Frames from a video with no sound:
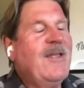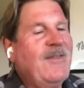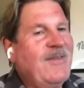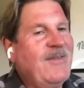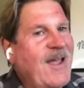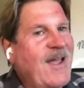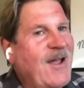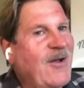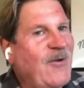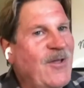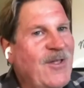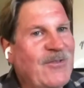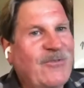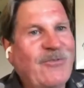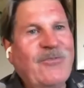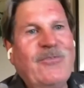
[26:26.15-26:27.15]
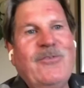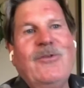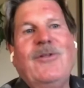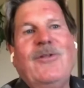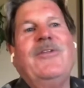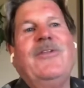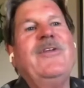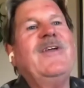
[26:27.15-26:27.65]
Now it's
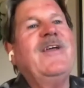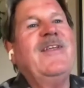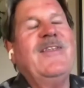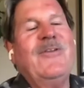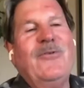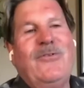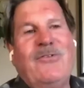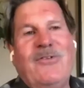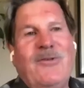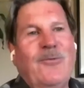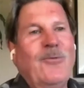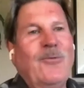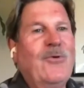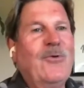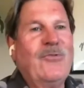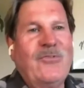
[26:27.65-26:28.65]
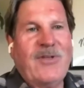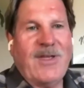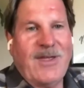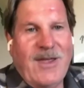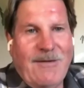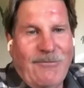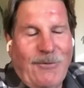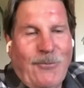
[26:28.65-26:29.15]
filled in. You see
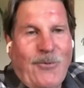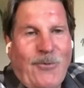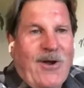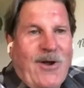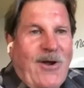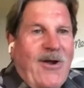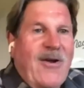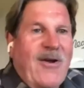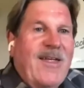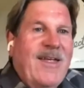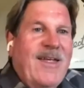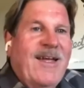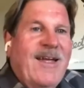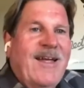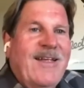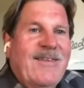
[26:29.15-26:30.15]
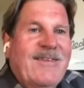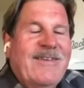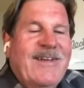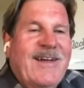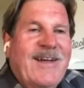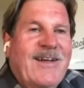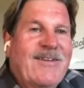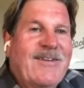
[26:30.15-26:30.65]
rosé everywhere, and
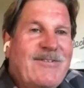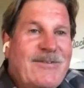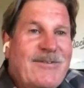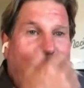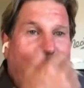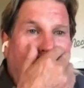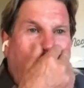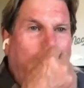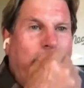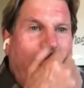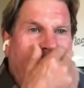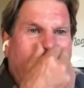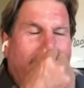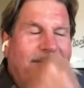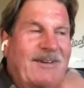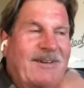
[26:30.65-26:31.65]
so it's